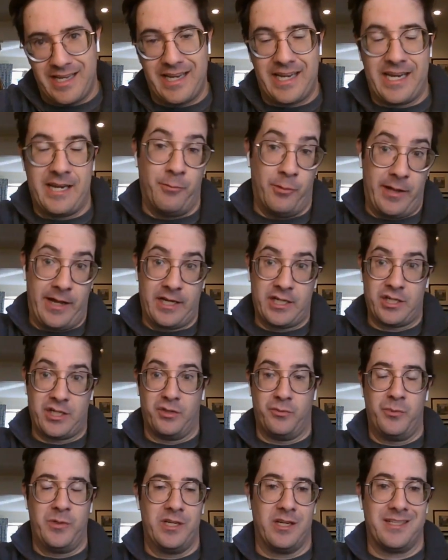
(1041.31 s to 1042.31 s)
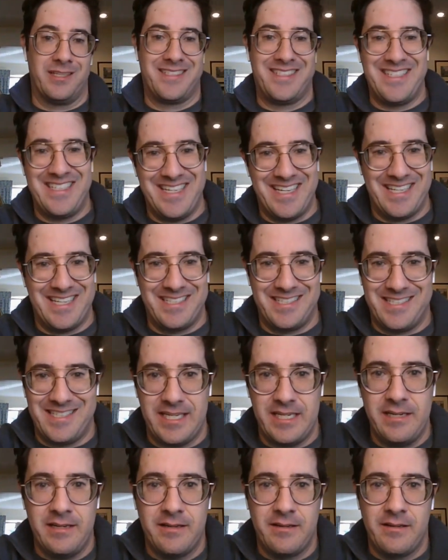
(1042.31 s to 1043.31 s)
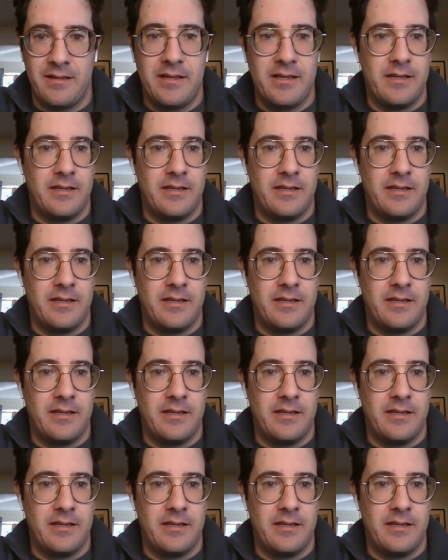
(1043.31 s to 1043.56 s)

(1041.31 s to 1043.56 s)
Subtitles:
That game will actually be on TNT